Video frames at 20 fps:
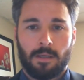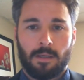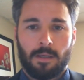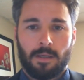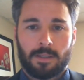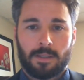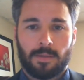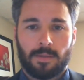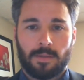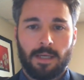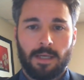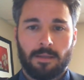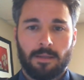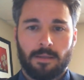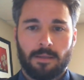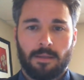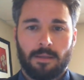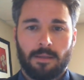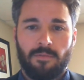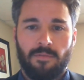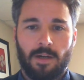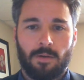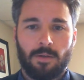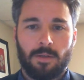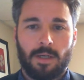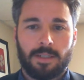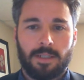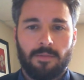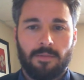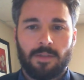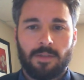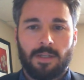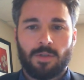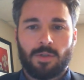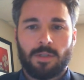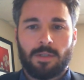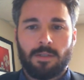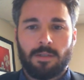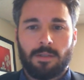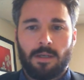So again, the federal law
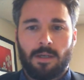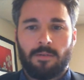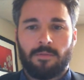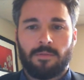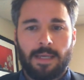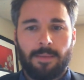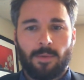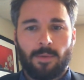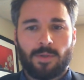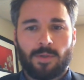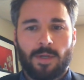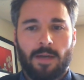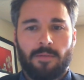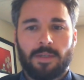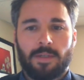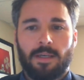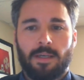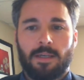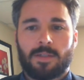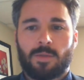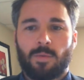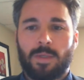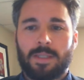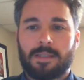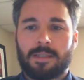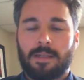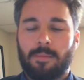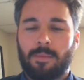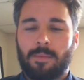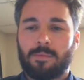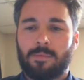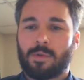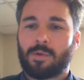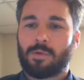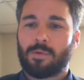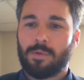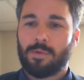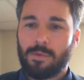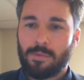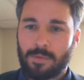definition of labor trafficking is when someone
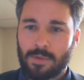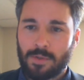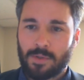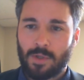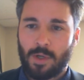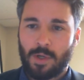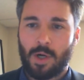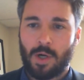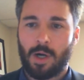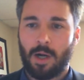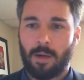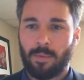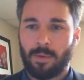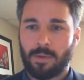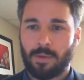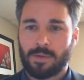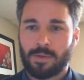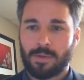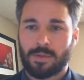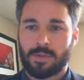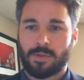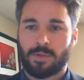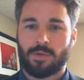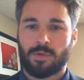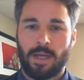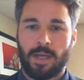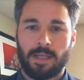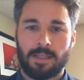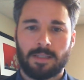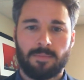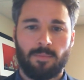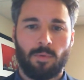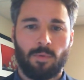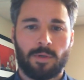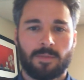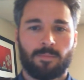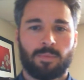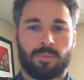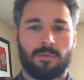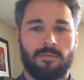recruits, harbors,
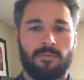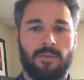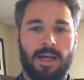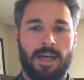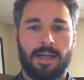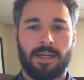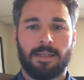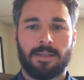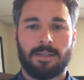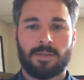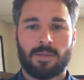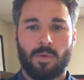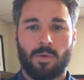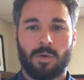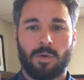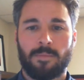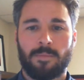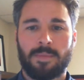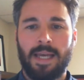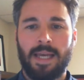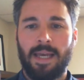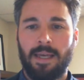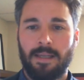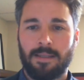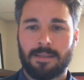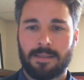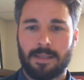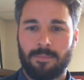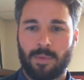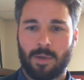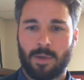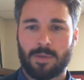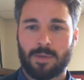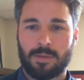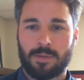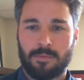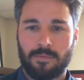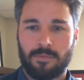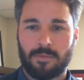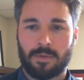transports, provides, or obtains a
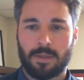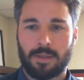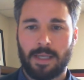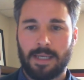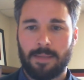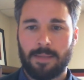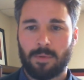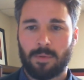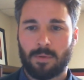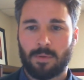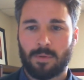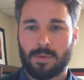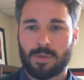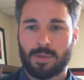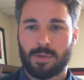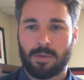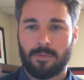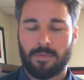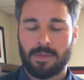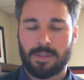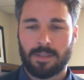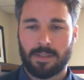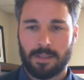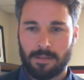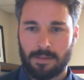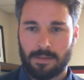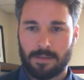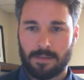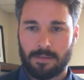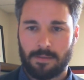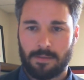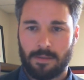person for labor or services